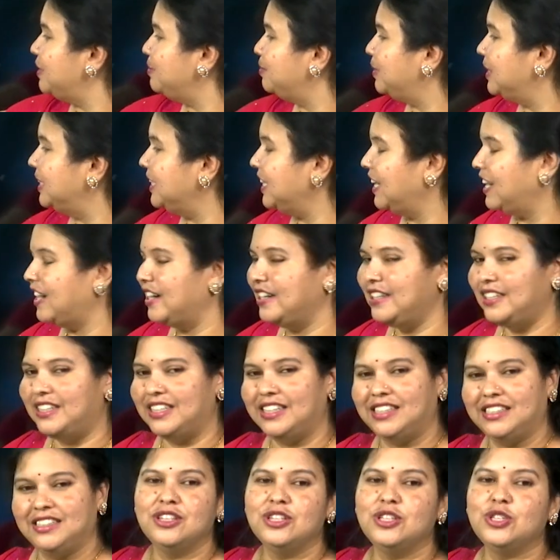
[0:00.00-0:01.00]
by
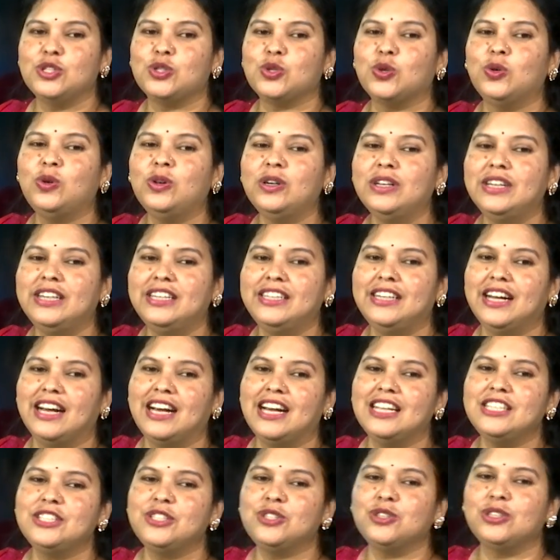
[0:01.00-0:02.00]
100. So, it
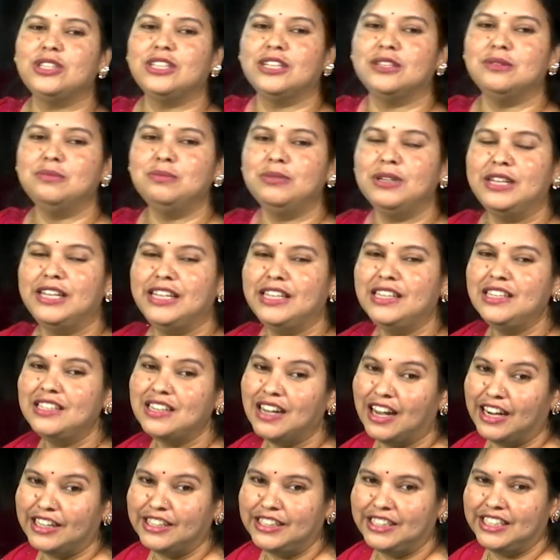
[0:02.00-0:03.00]
has to come in
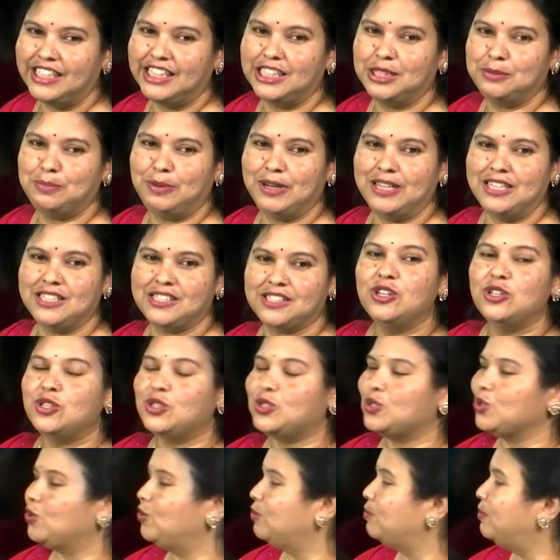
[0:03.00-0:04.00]
100th place.
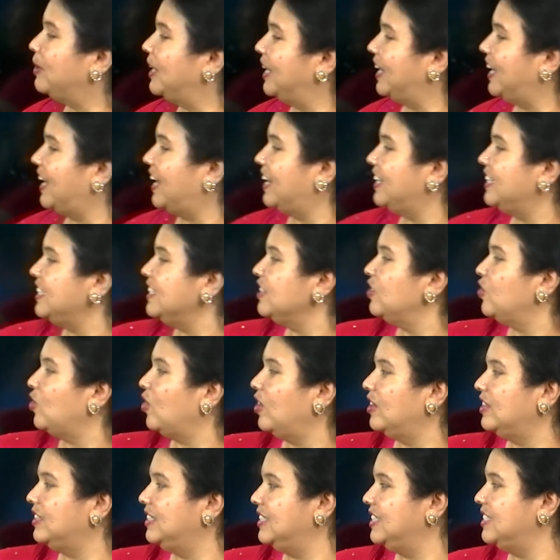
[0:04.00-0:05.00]
So, by adding all
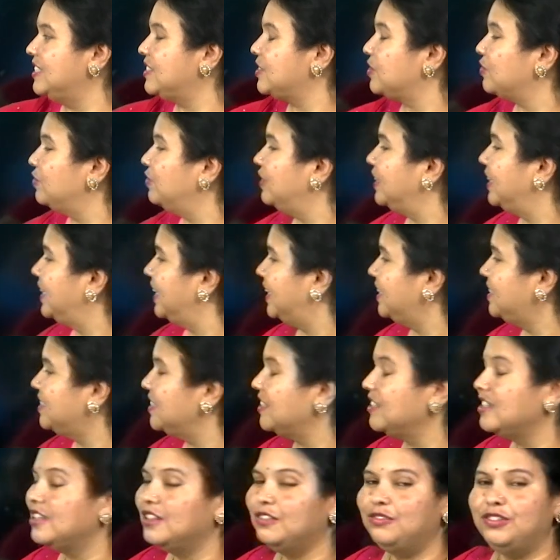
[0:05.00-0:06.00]
these, we get
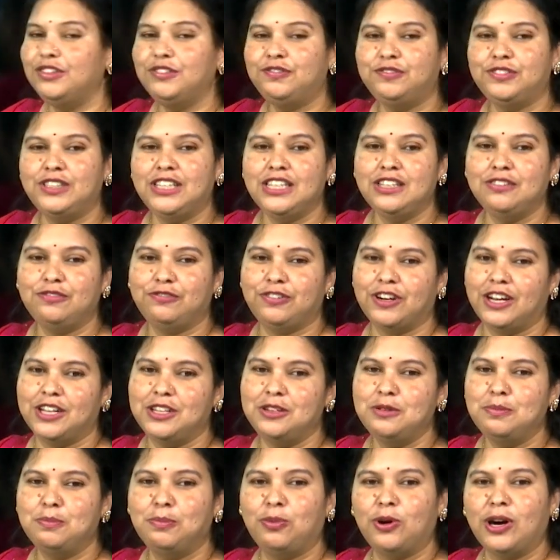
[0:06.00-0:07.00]

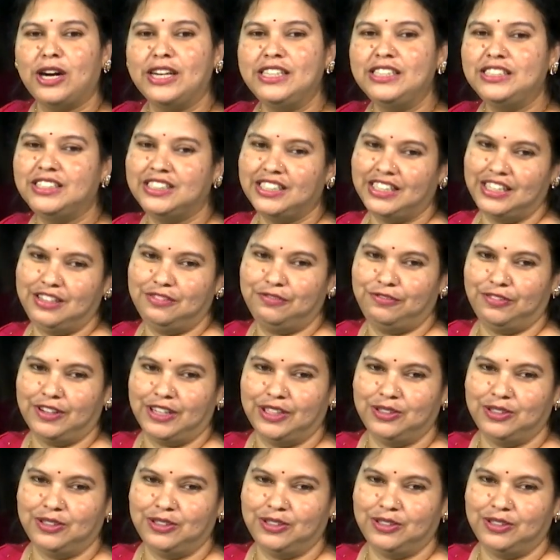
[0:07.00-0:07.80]
55.35.